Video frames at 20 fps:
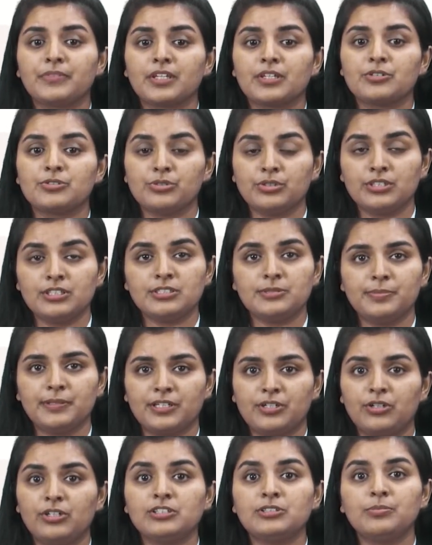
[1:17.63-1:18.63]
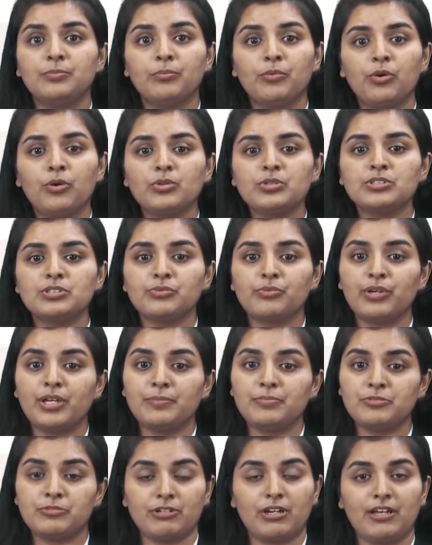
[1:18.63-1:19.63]
So it is because most
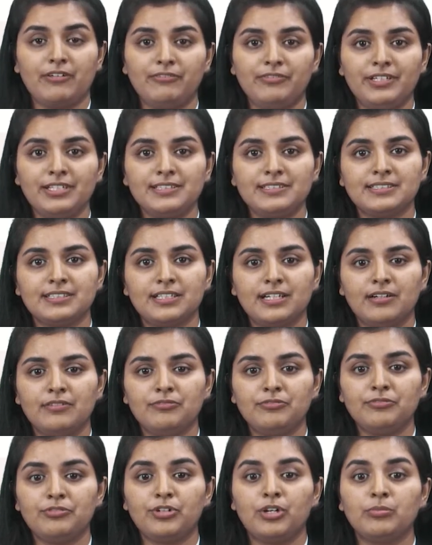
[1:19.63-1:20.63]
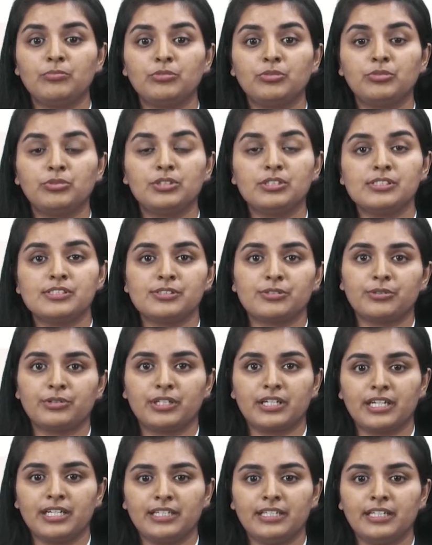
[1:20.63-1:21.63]
web traffics come from Google's
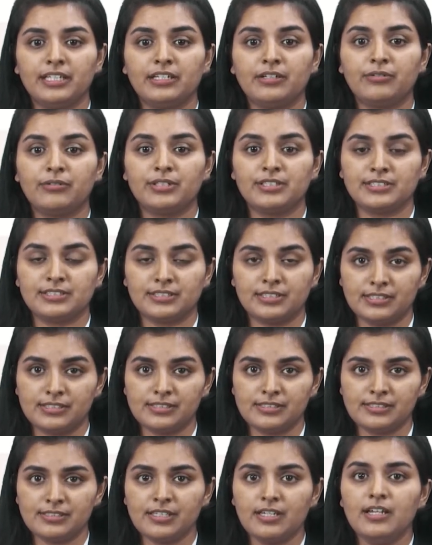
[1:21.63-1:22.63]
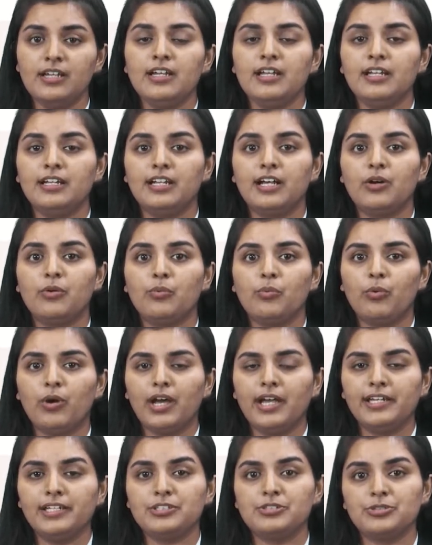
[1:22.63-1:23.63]
organic results. Now,
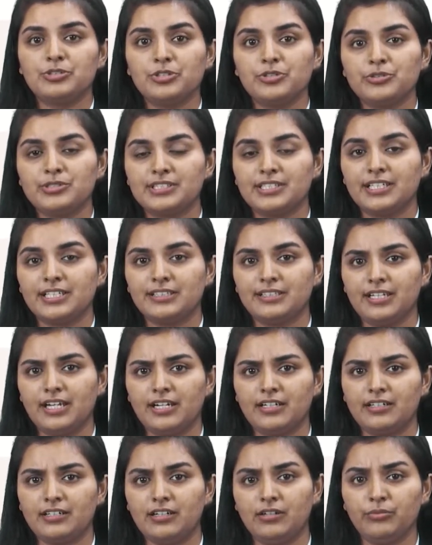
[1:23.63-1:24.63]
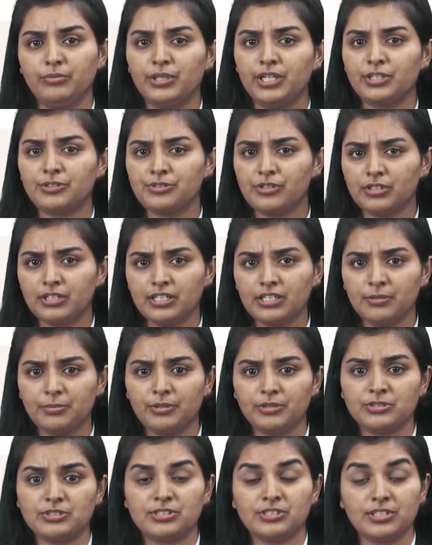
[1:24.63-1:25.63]
why do you say that we are talking
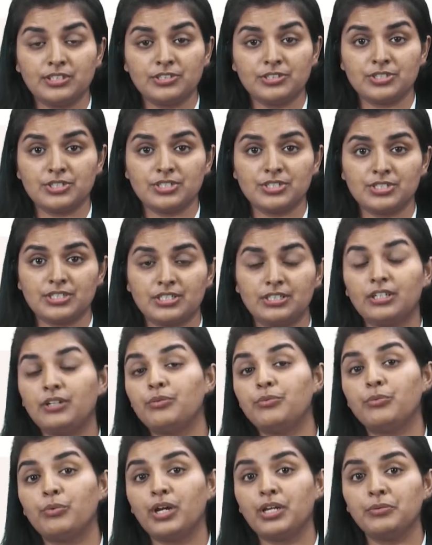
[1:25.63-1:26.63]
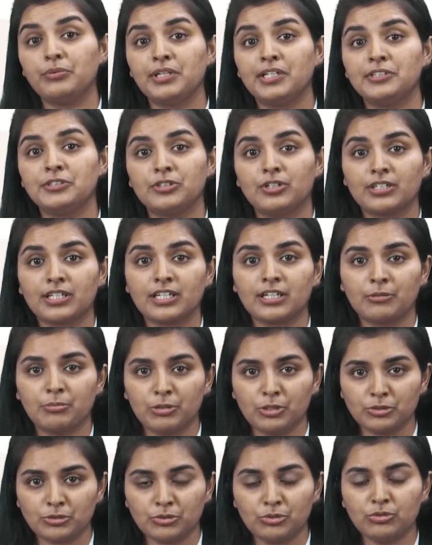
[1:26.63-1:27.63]
about search engine and why we are talking
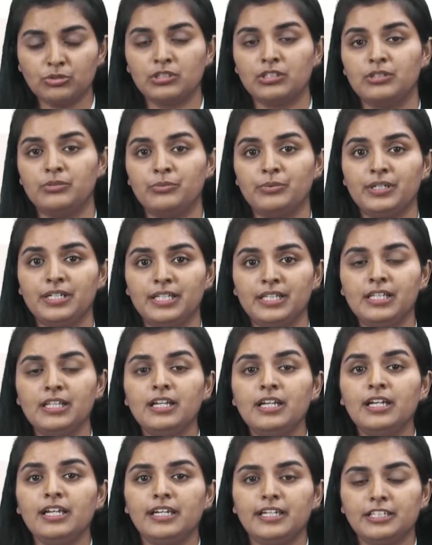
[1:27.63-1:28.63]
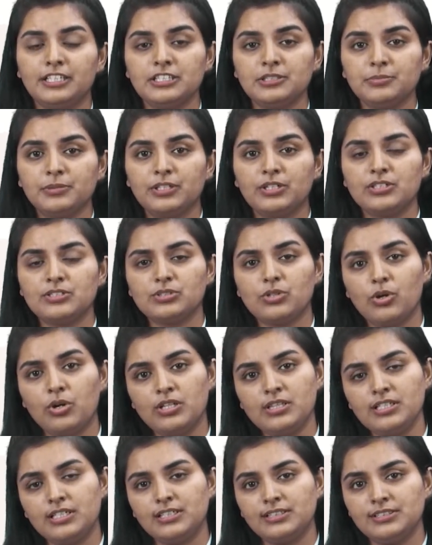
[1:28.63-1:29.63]
about Google? Well, it is because
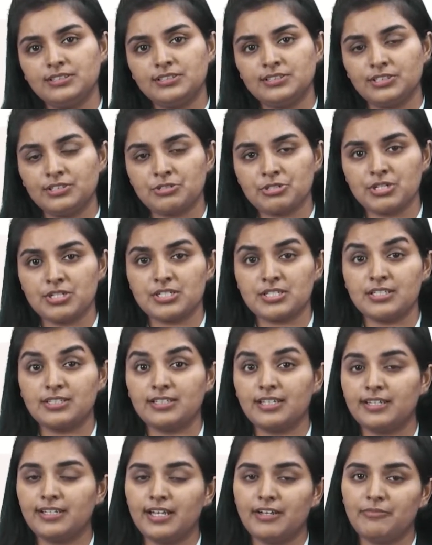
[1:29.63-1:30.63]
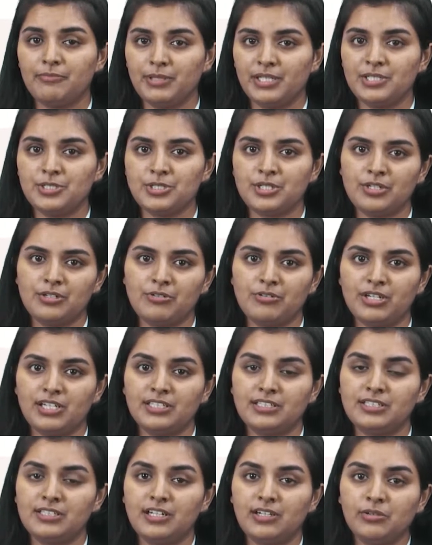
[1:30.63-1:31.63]
all the other search engine that I have mentioned
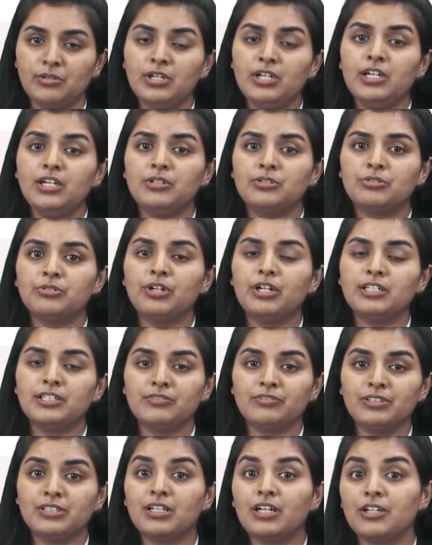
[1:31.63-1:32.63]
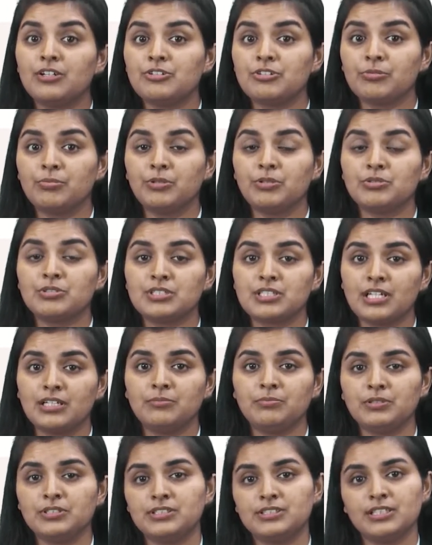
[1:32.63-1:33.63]
right now do not even contribute
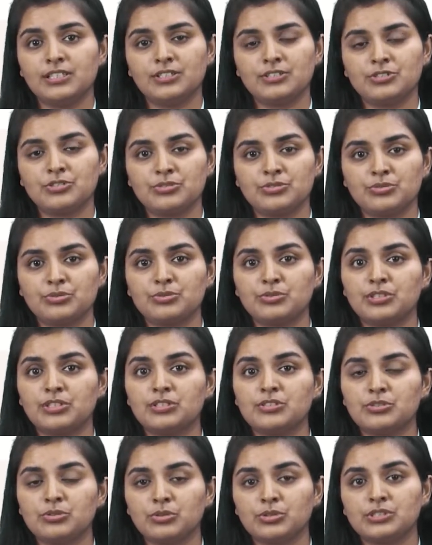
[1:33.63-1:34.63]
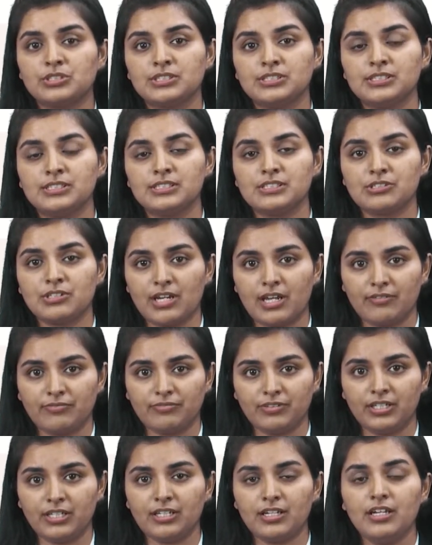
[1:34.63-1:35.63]
10% to the total
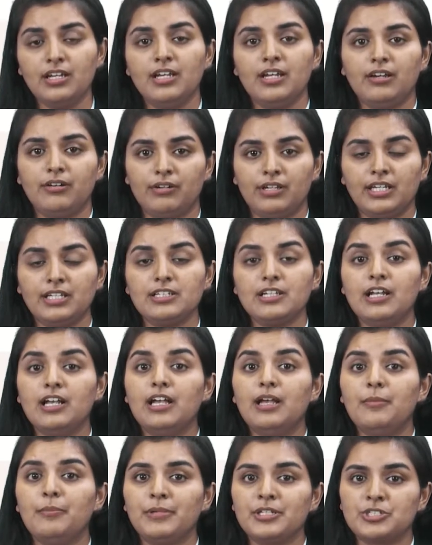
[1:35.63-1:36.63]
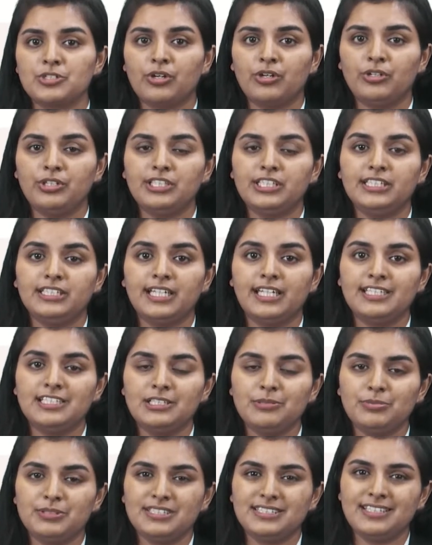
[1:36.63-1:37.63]
traffic, right? Majority
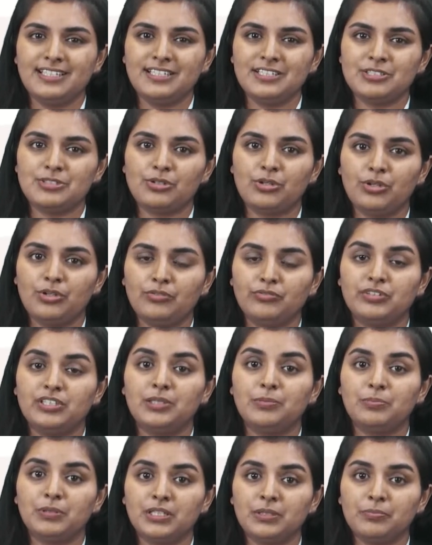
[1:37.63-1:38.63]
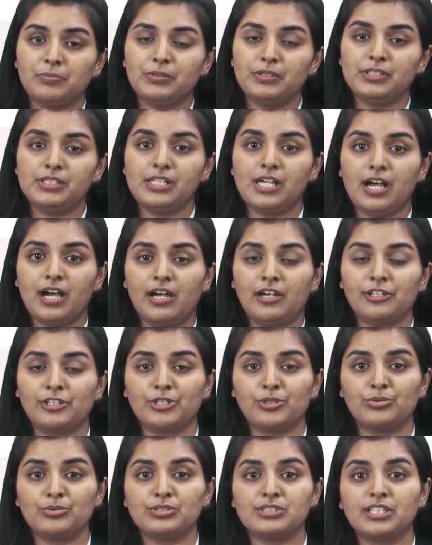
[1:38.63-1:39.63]
90% of the people are
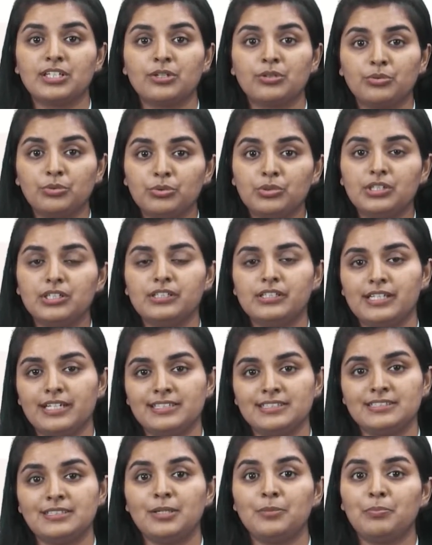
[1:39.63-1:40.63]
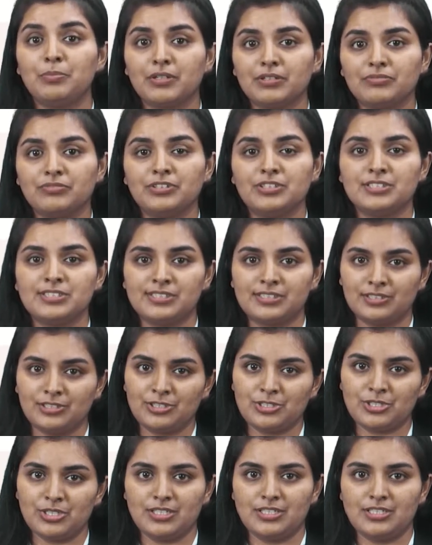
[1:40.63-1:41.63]
using Google as their preferred
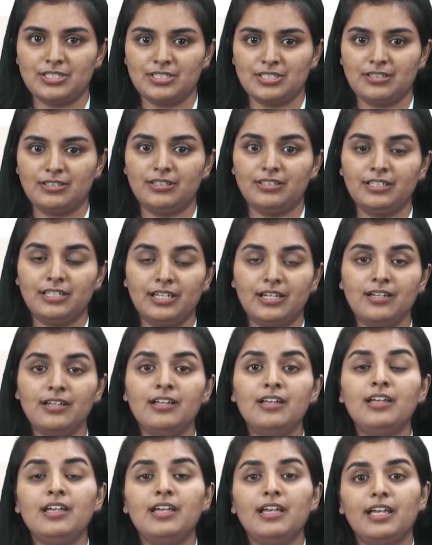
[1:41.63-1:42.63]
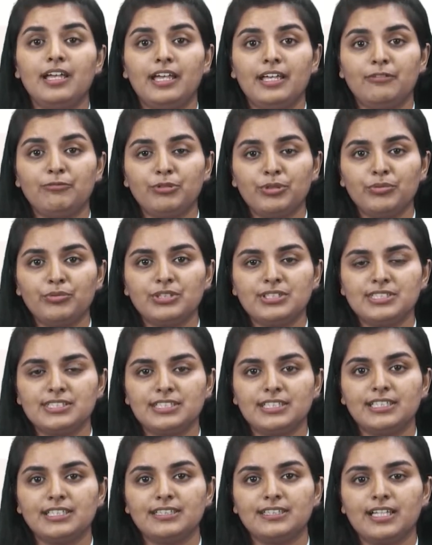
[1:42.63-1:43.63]
search engine, yeah? And we would
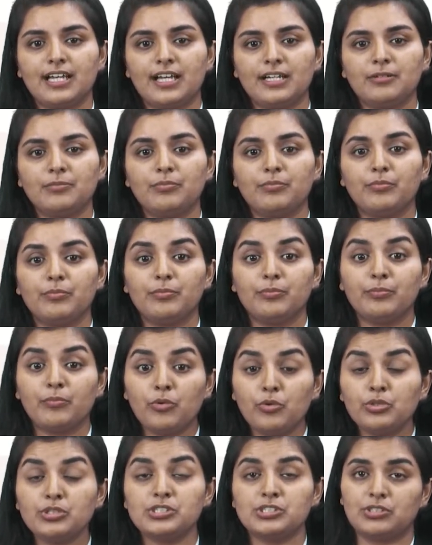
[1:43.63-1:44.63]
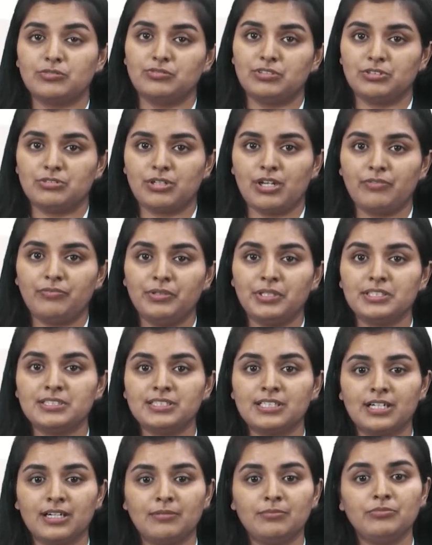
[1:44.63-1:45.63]
see that most of the traffics
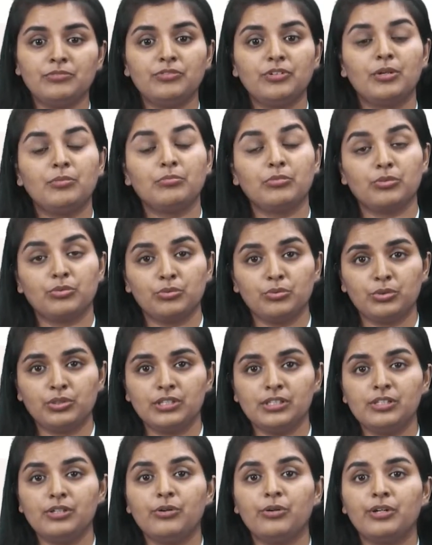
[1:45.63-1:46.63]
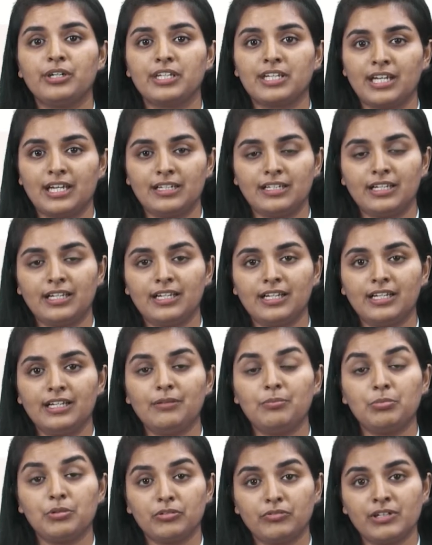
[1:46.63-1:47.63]
come from Google
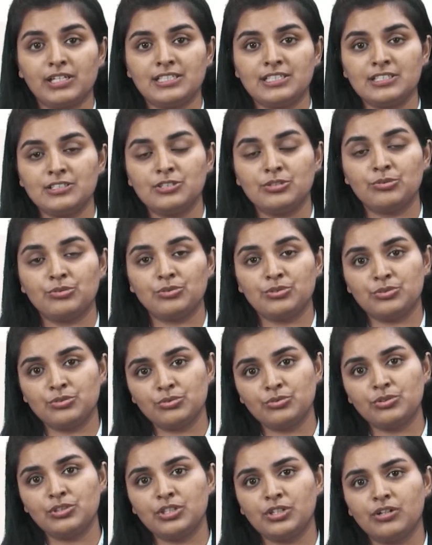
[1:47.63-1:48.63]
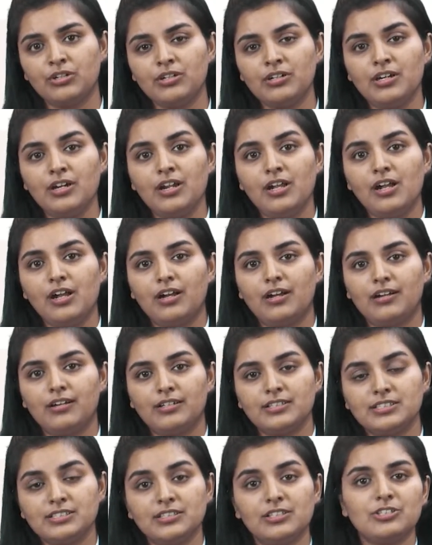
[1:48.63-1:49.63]
organically, provided you do your
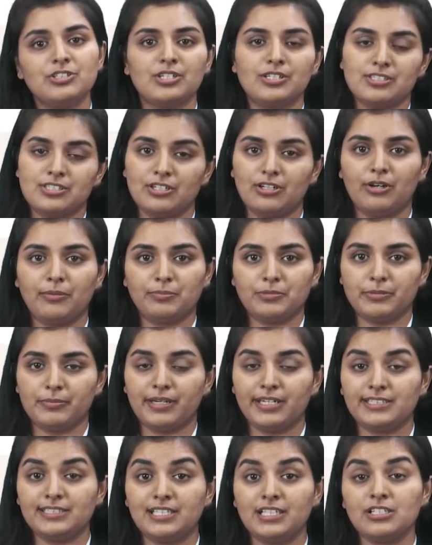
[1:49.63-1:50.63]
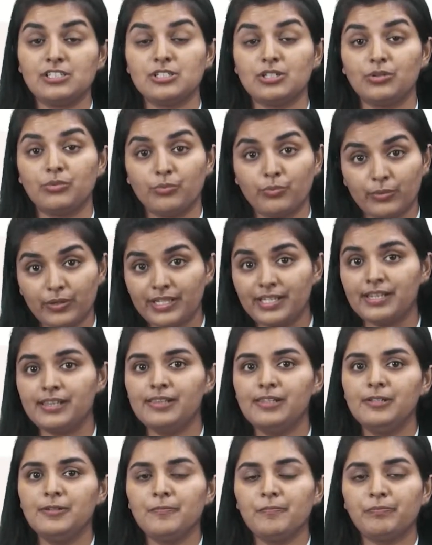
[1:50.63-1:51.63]
search engine optimization well
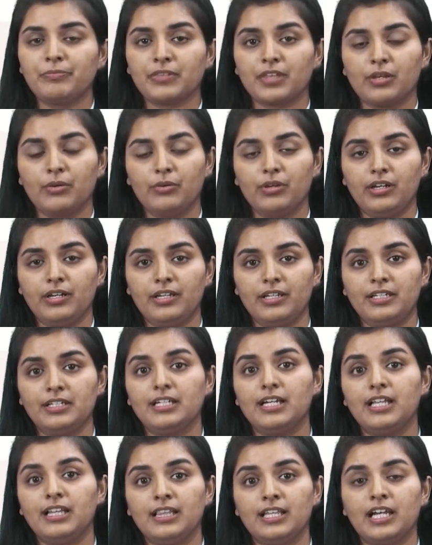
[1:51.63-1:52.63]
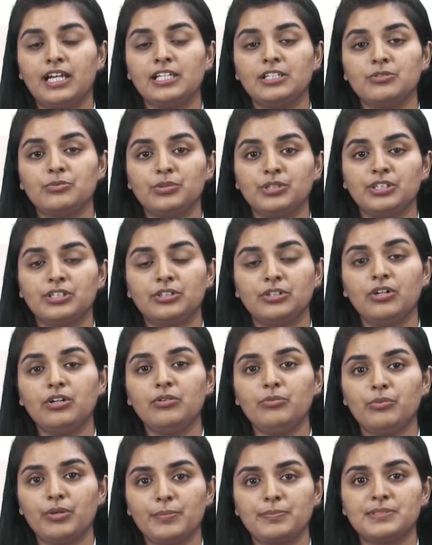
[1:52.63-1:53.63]
and aligned with
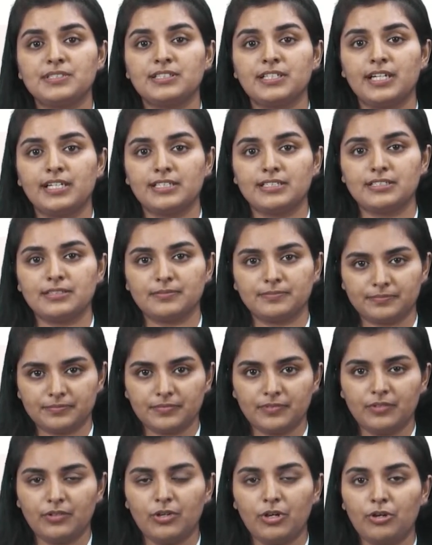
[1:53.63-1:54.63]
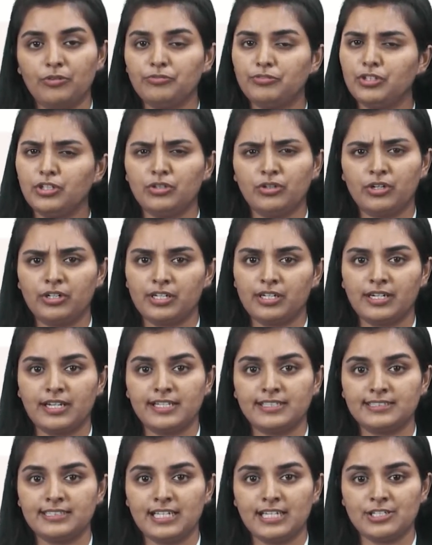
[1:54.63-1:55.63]
your website of your
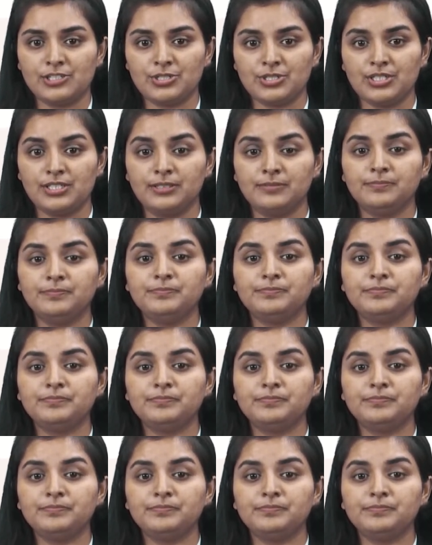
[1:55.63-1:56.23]
organization.